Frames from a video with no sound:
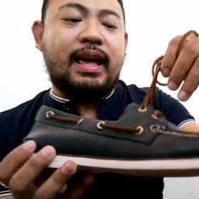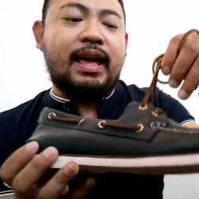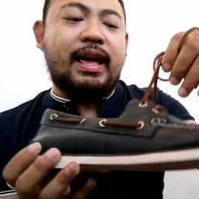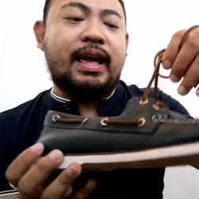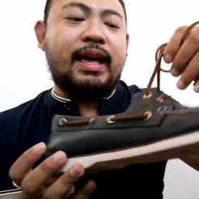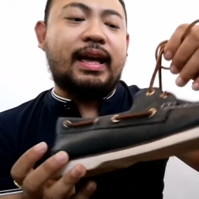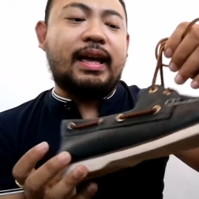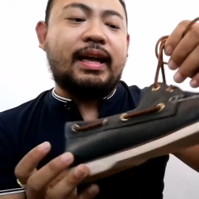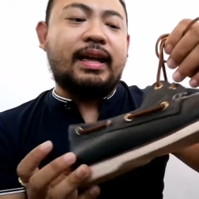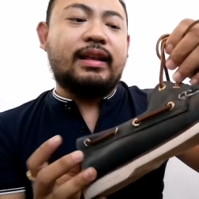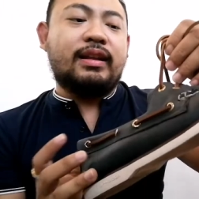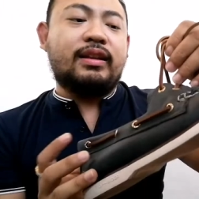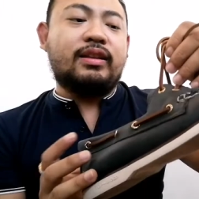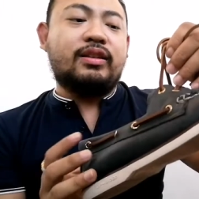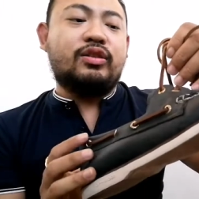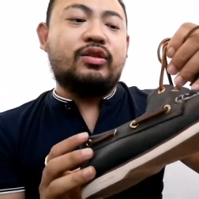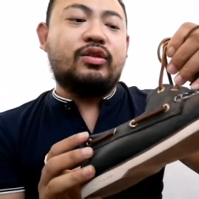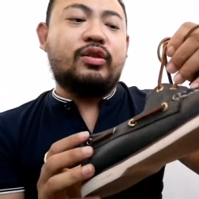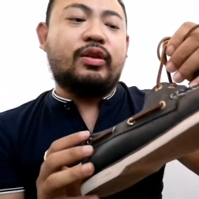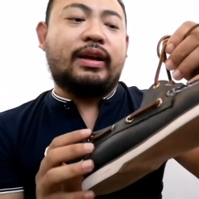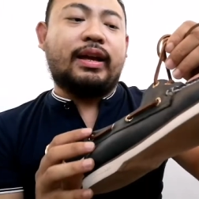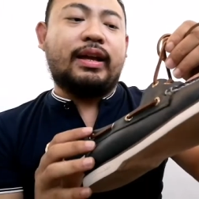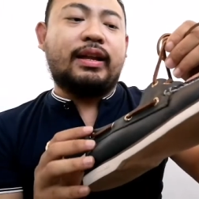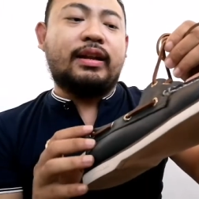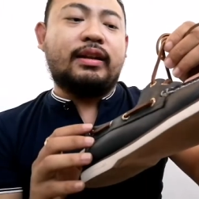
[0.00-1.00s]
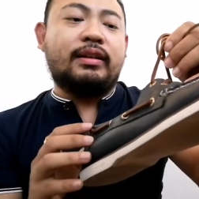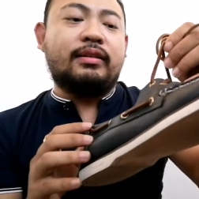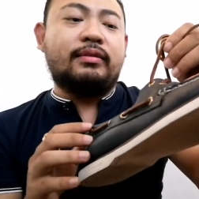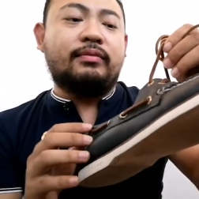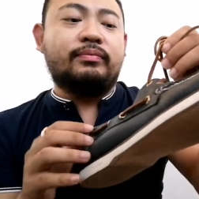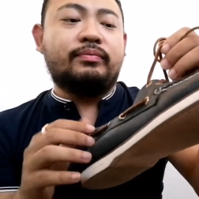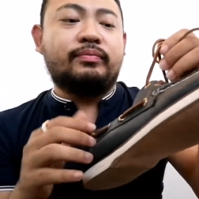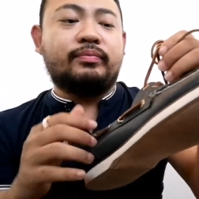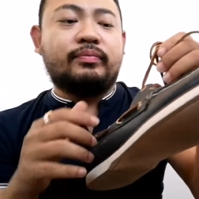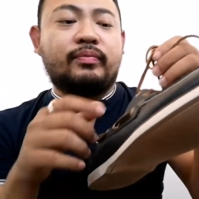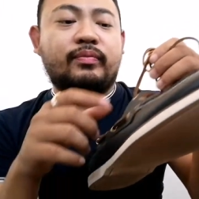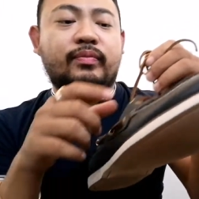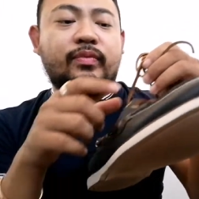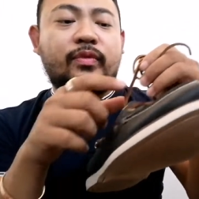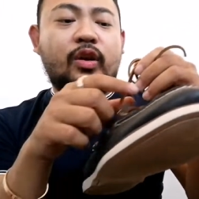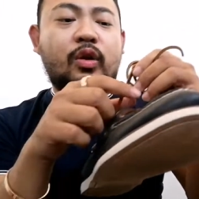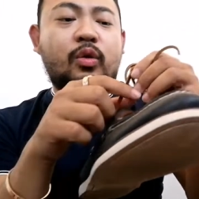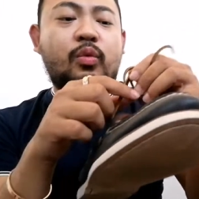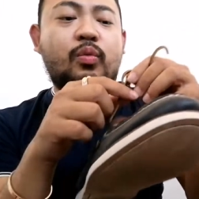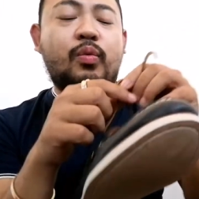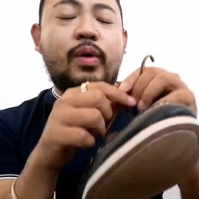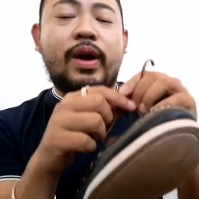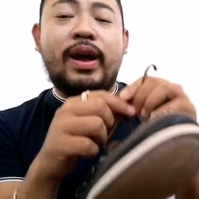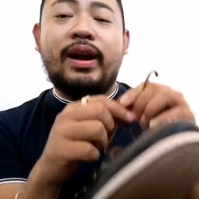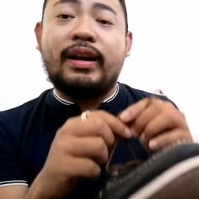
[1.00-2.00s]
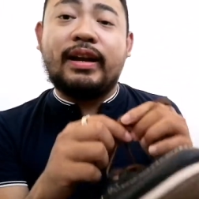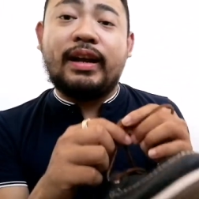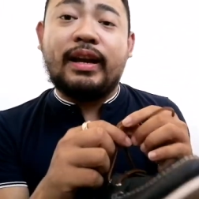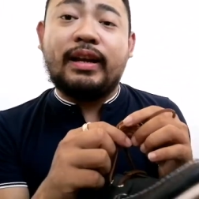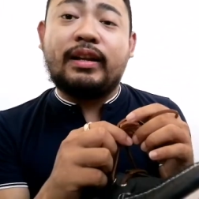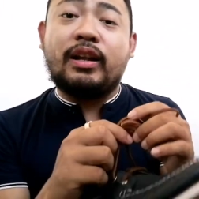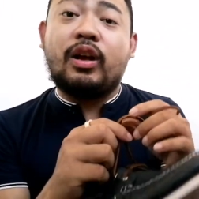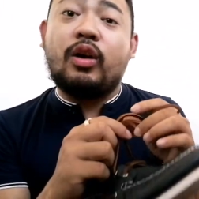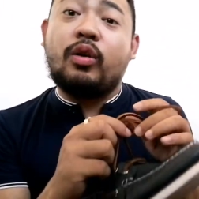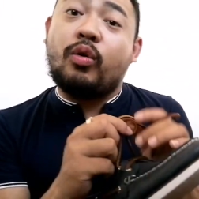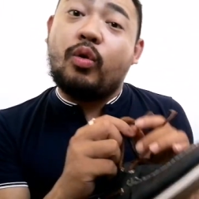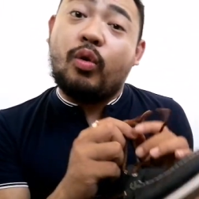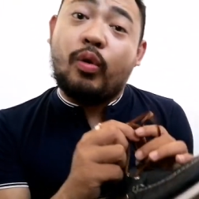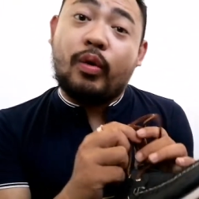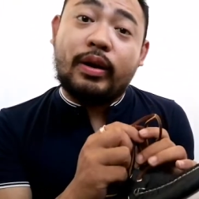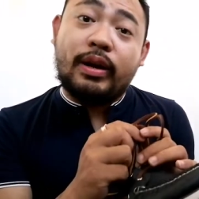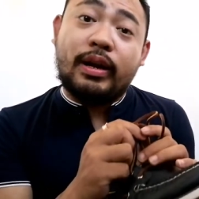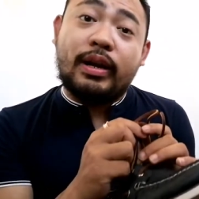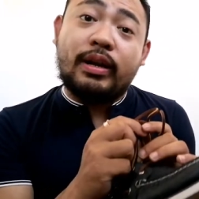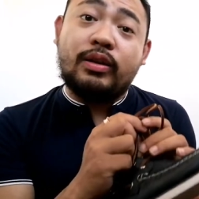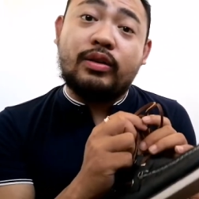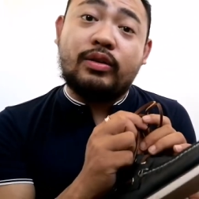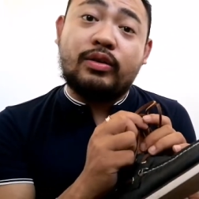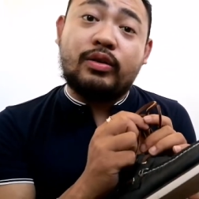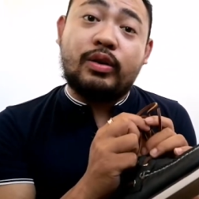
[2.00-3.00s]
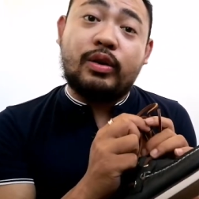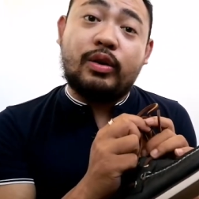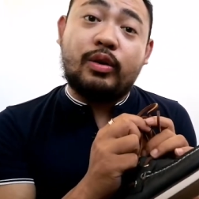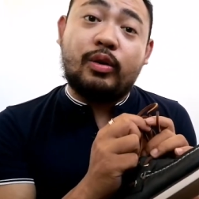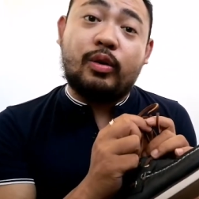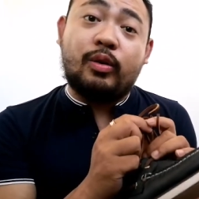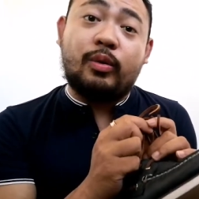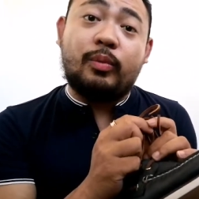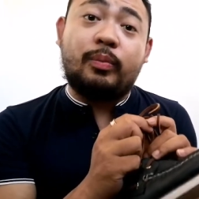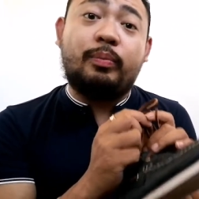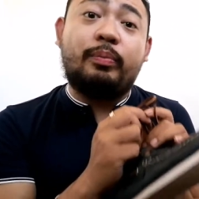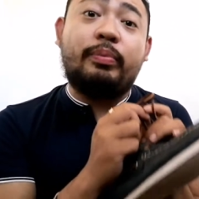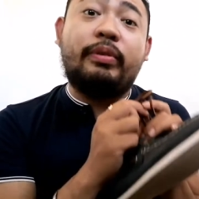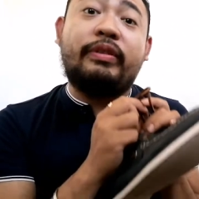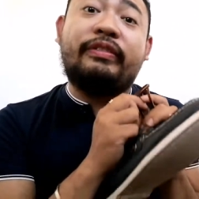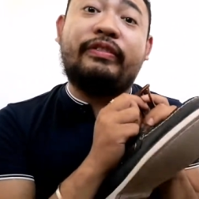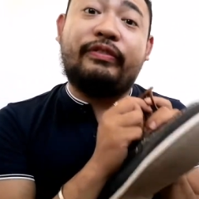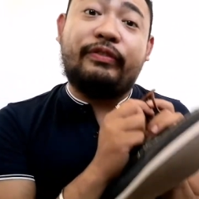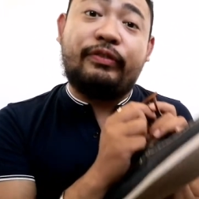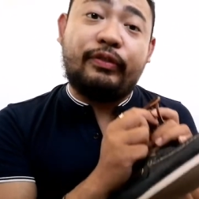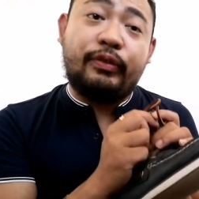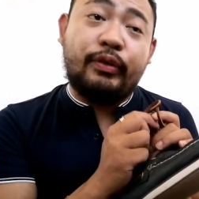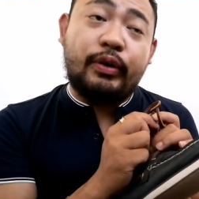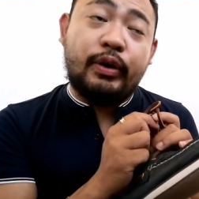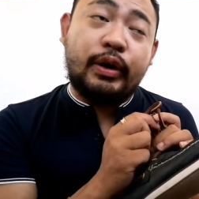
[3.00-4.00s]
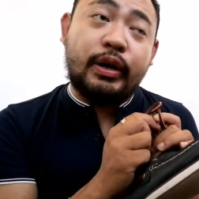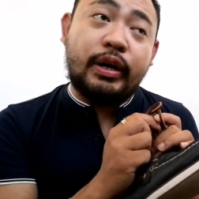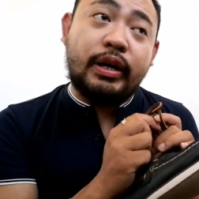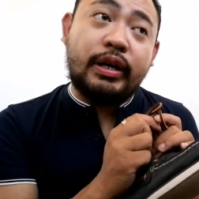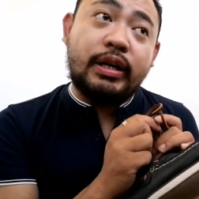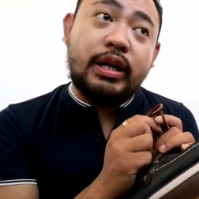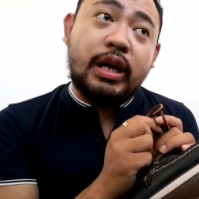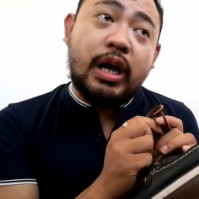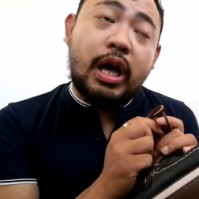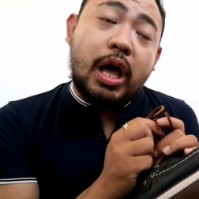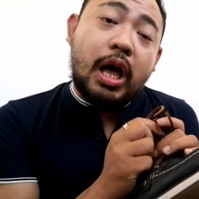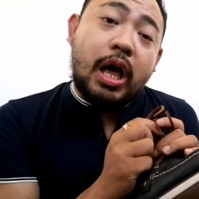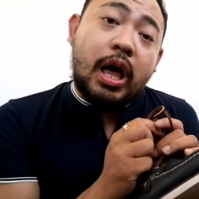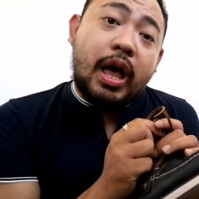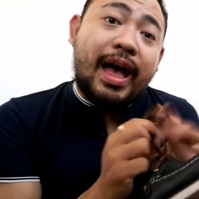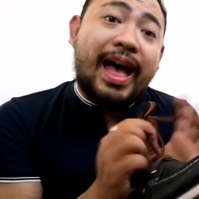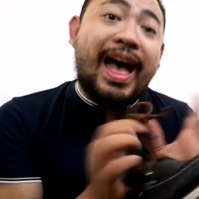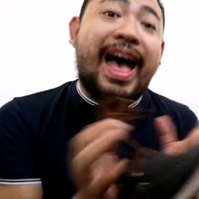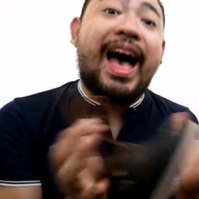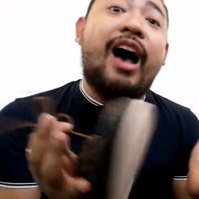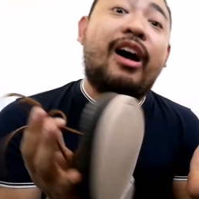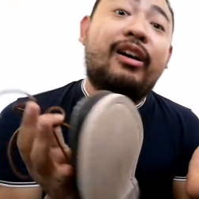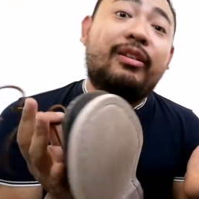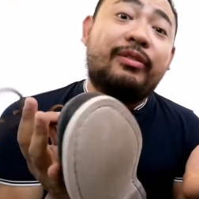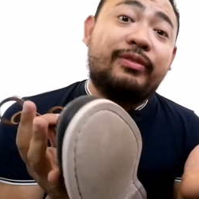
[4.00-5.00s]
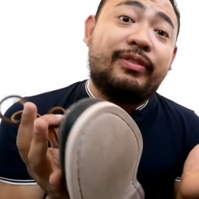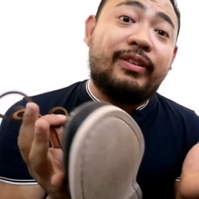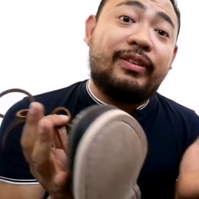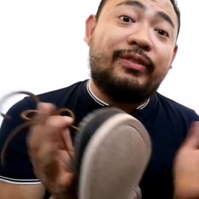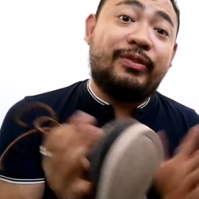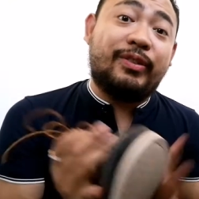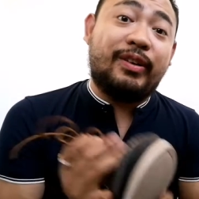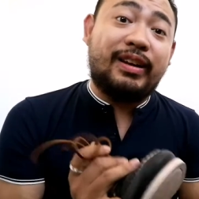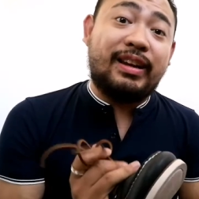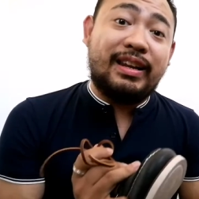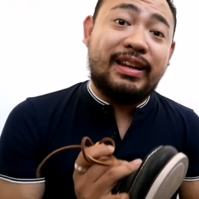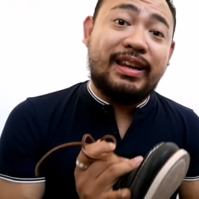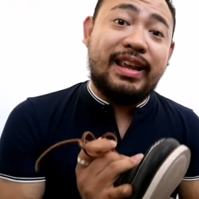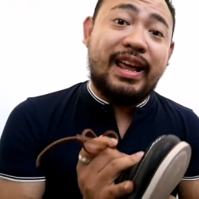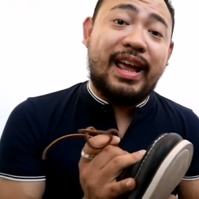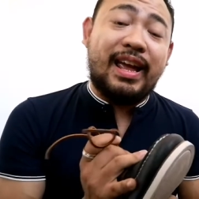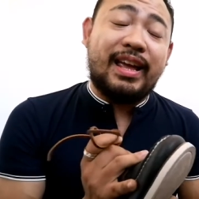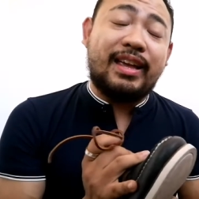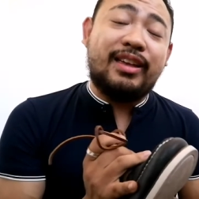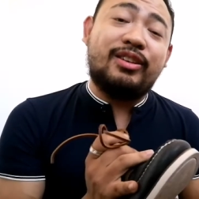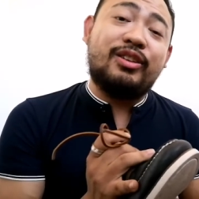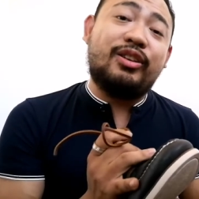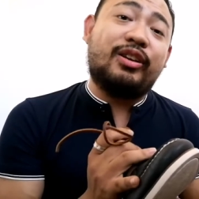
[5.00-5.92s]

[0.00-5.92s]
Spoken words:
and you can wear it according to your preferred outfit for the day.